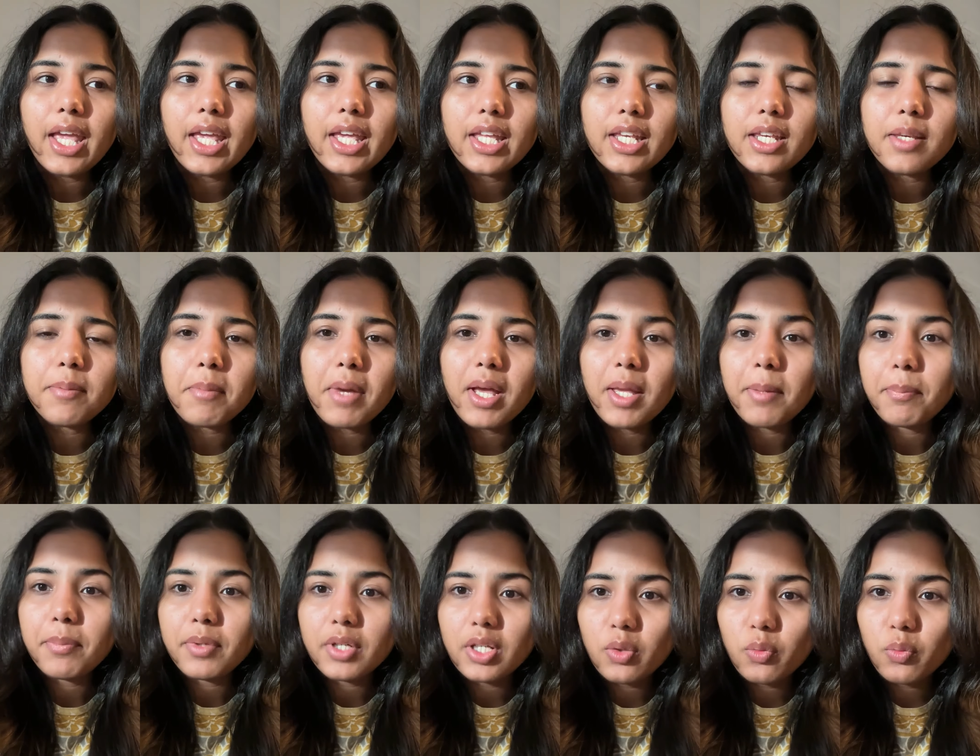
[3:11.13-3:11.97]
In my
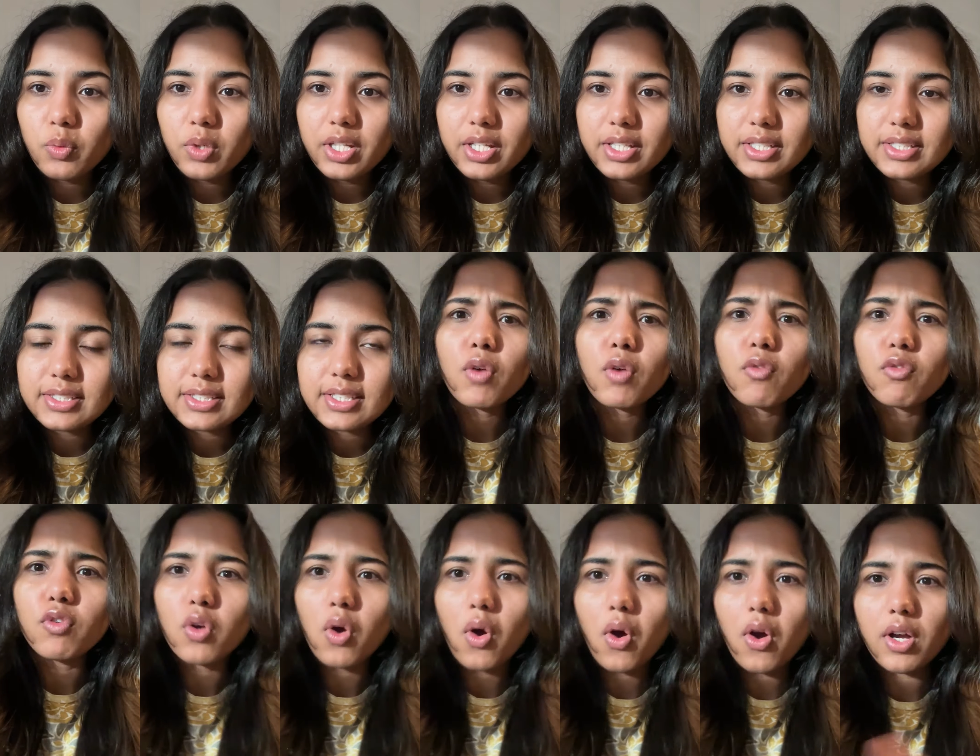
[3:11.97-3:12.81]
previous
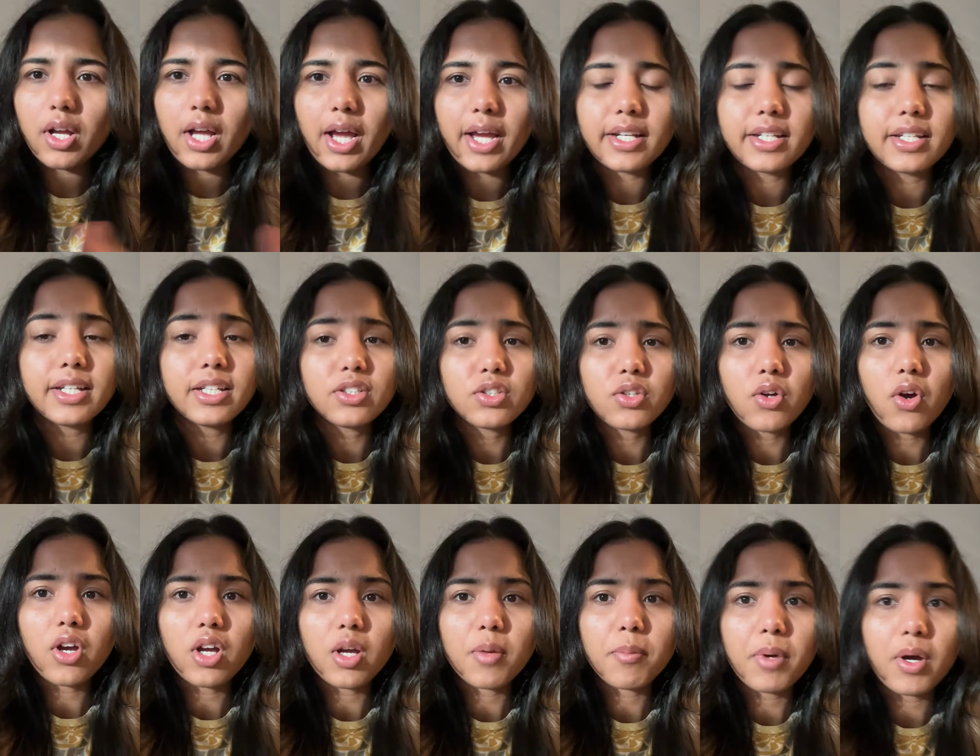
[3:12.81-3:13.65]
vlog, I did
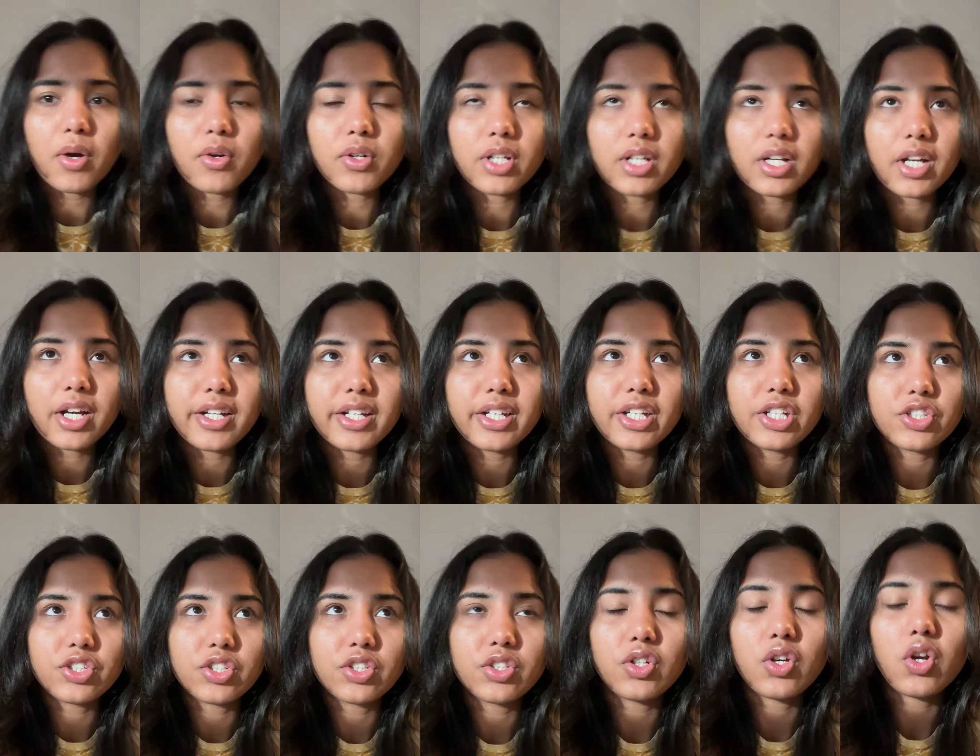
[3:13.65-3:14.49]
talk about a
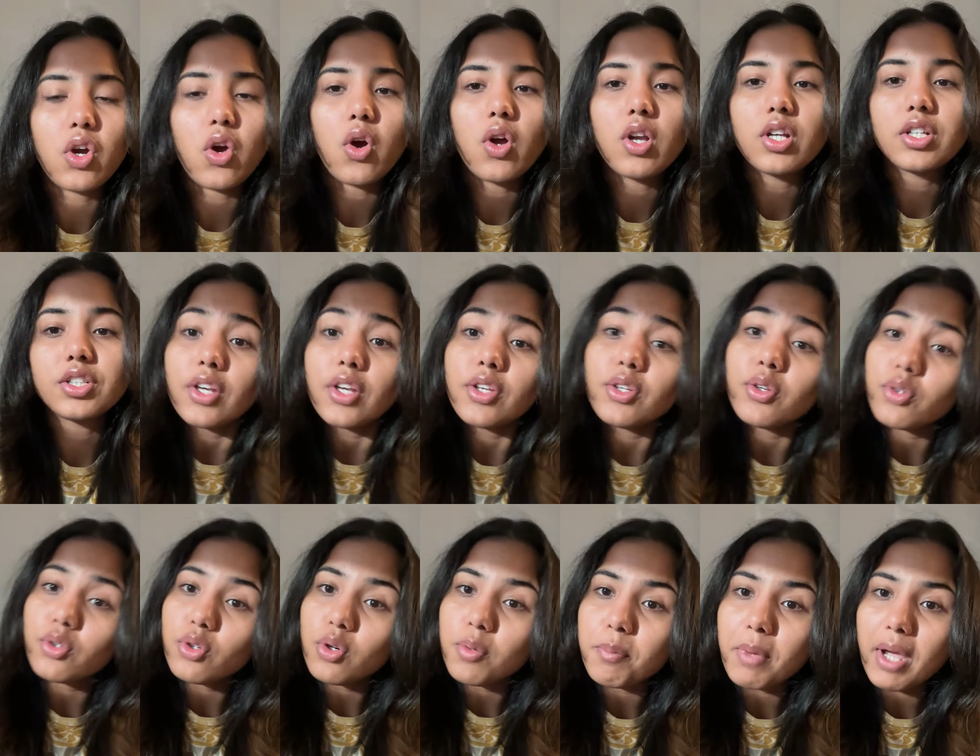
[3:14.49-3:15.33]
condition called
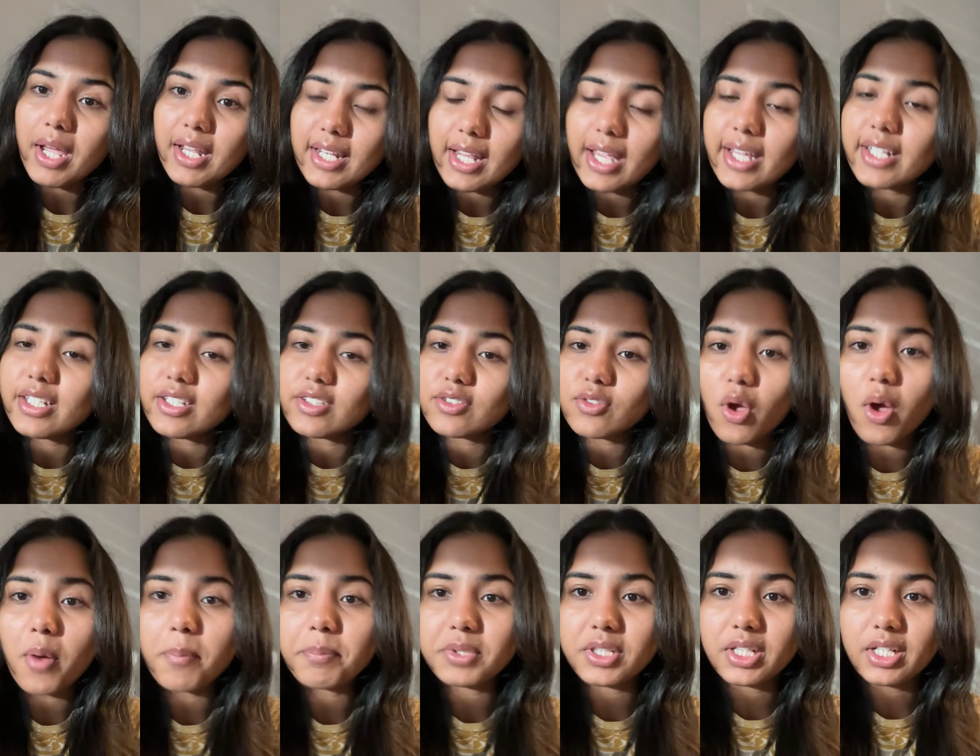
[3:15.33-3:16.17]
neuromyelitis
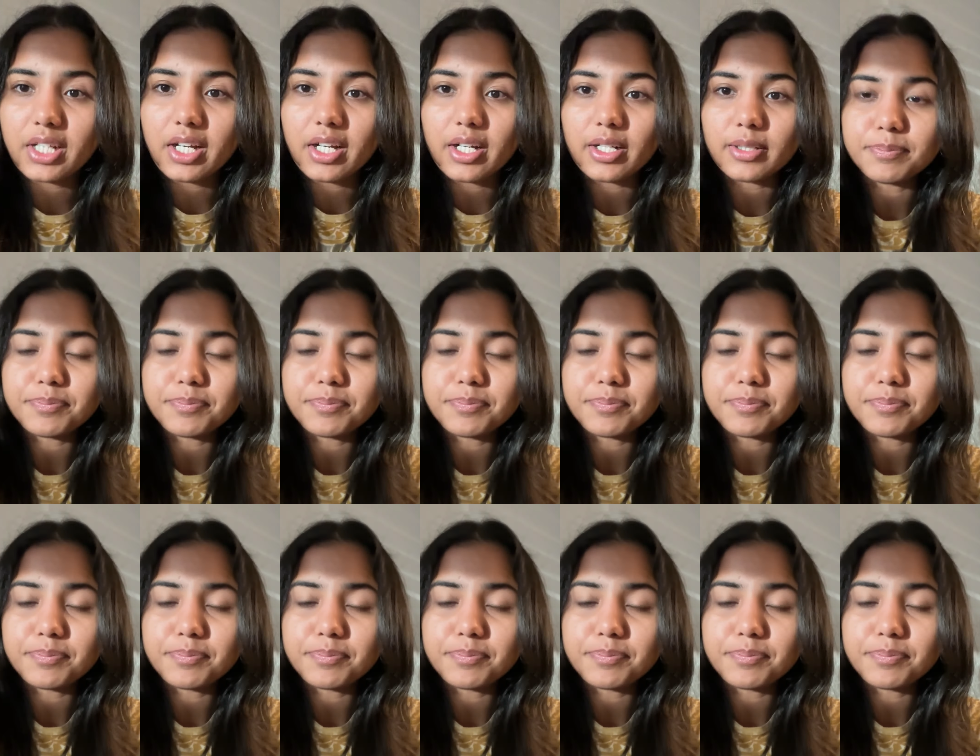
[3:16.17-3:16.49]
optica,